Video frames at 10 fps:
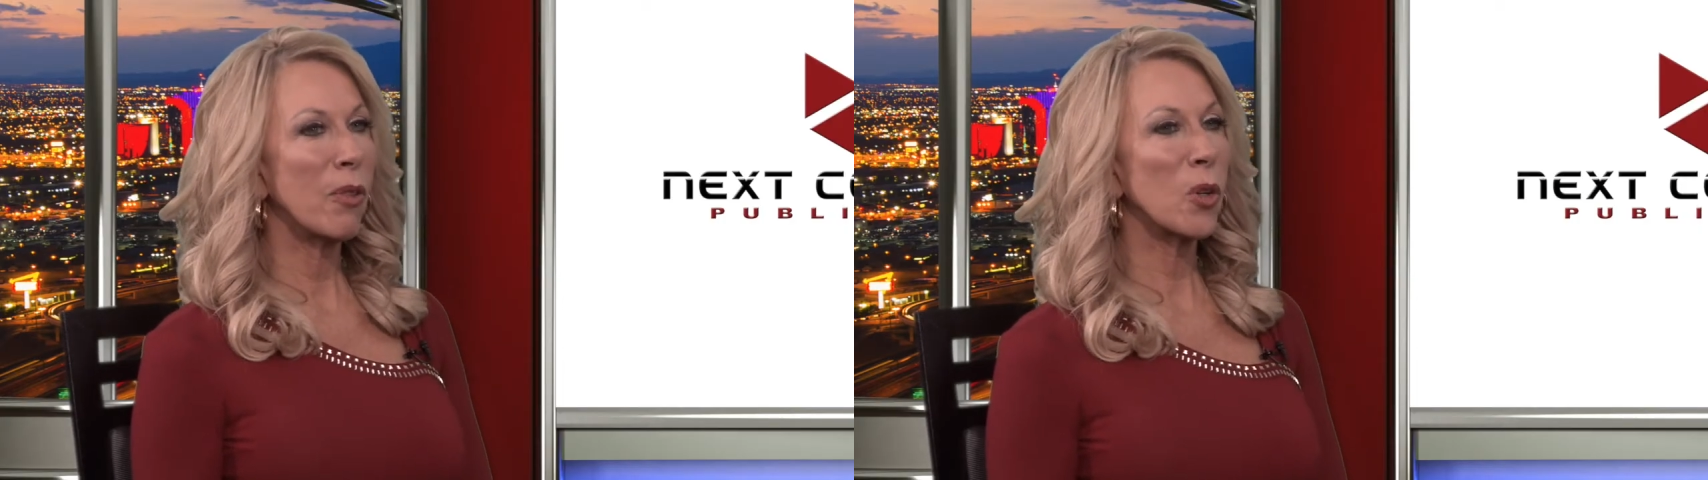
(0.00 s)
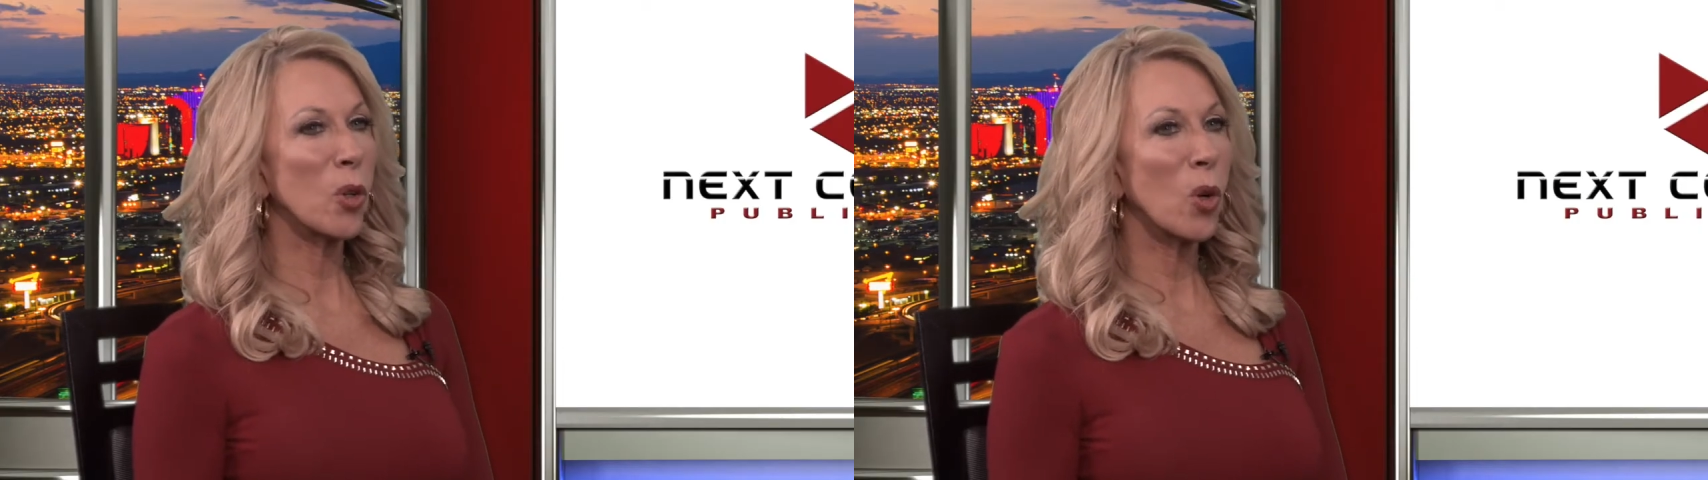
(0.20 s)

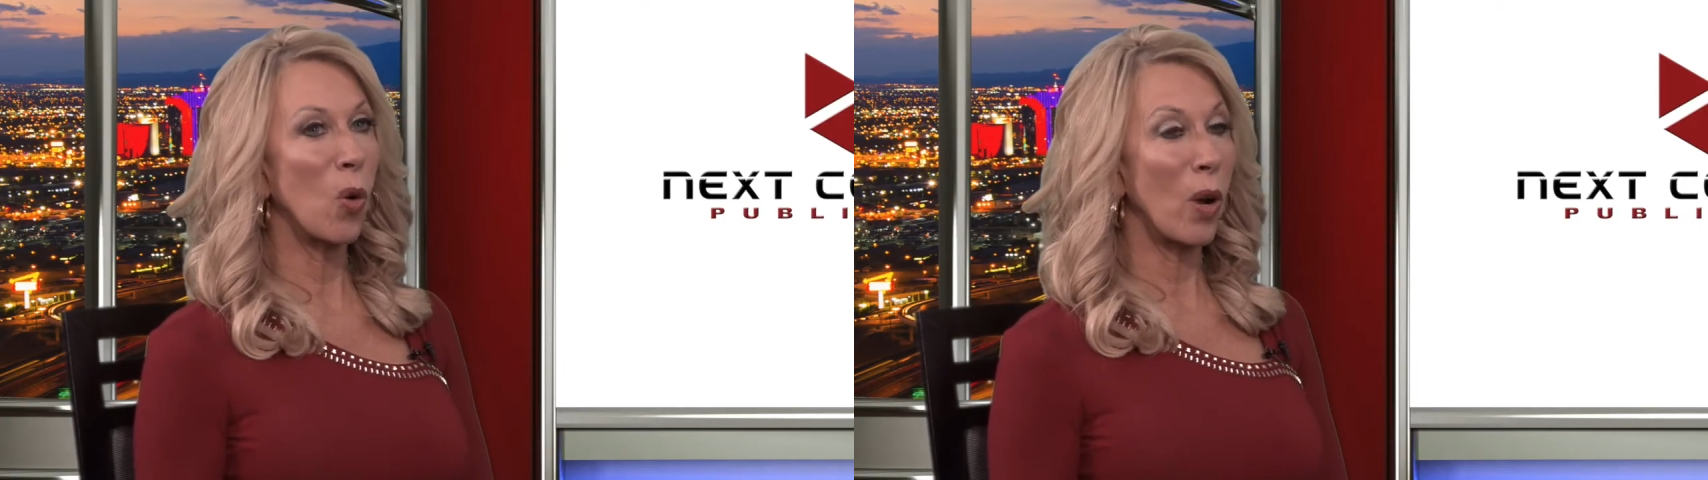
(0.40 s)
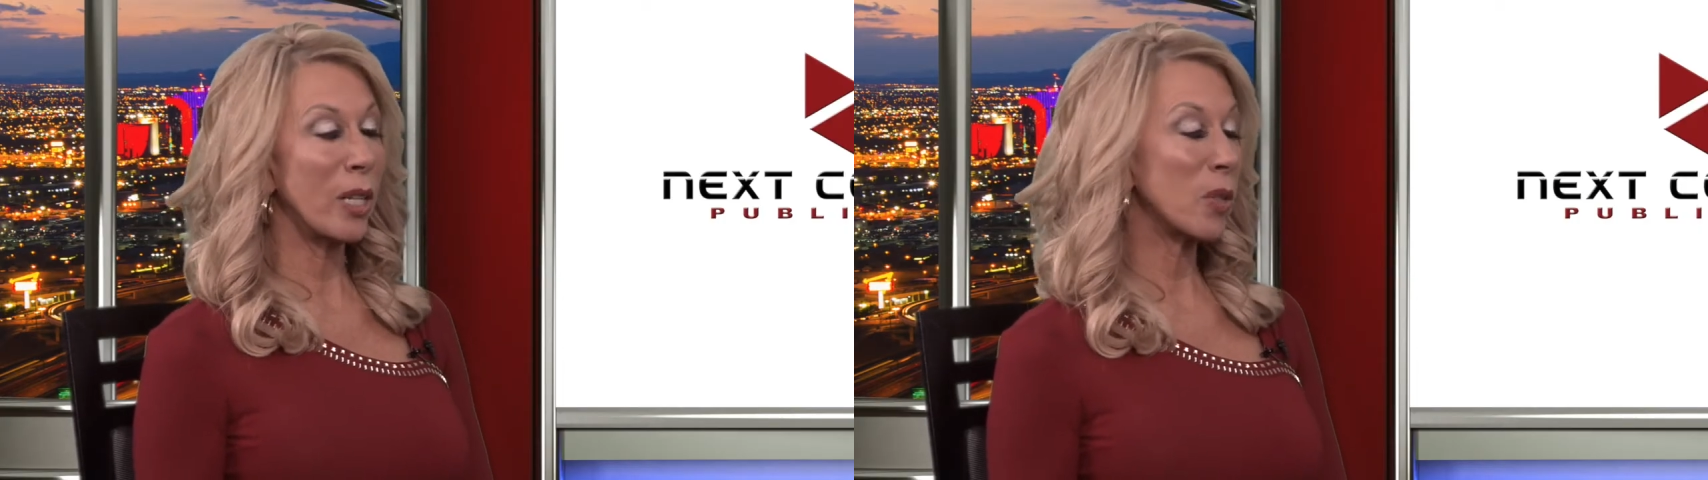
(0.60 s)
if you're
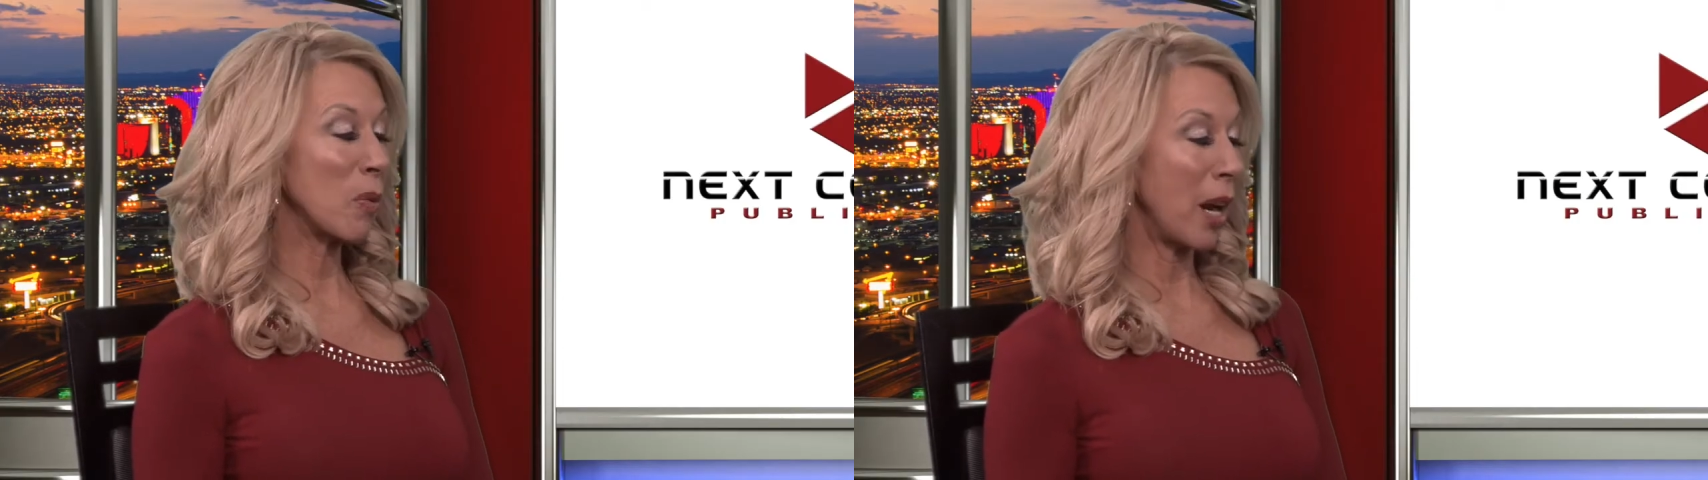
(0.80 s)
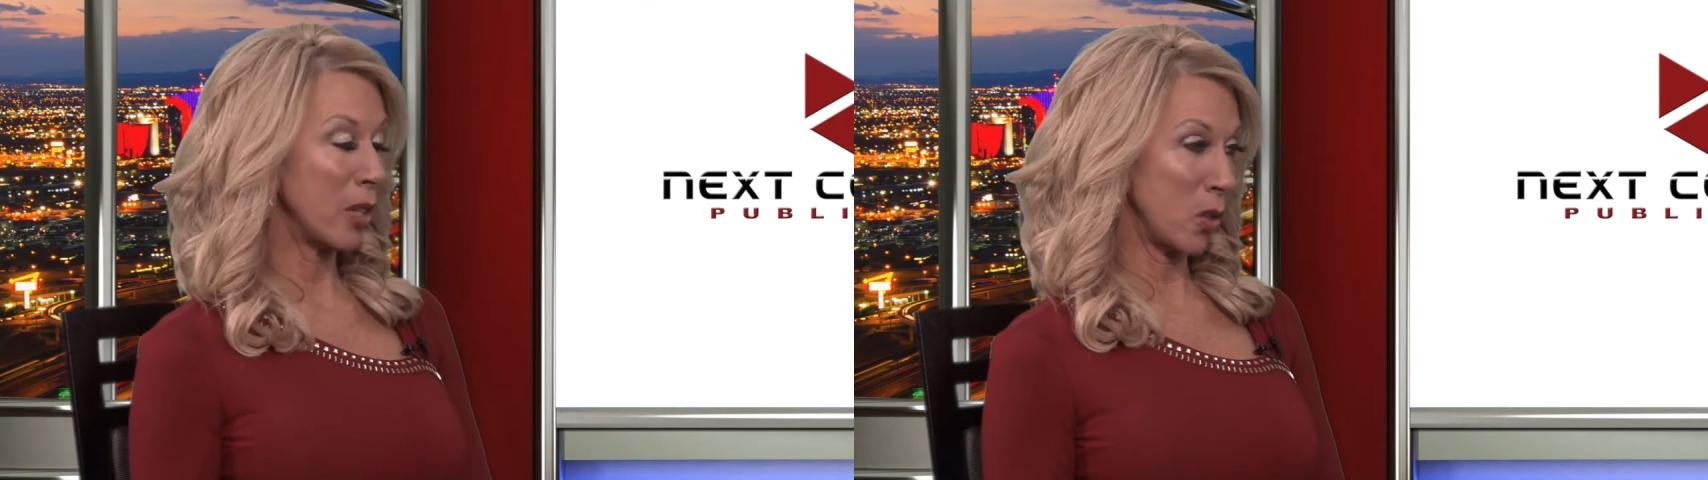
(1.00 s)
going to
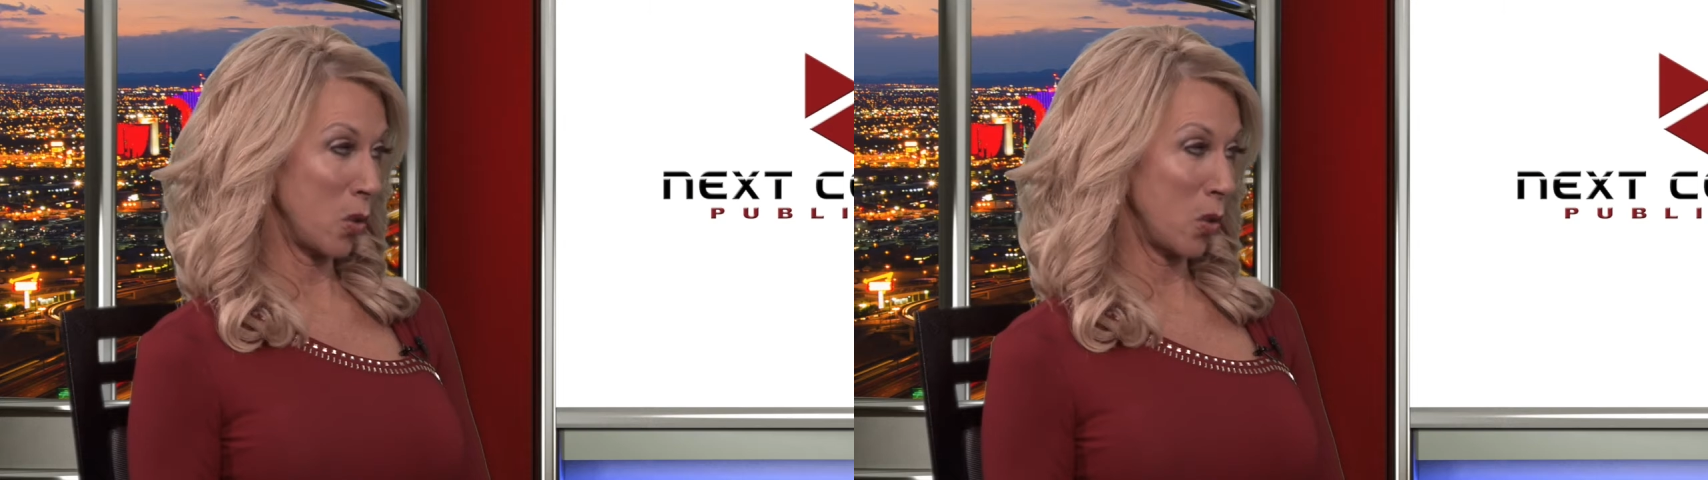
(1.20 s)
write a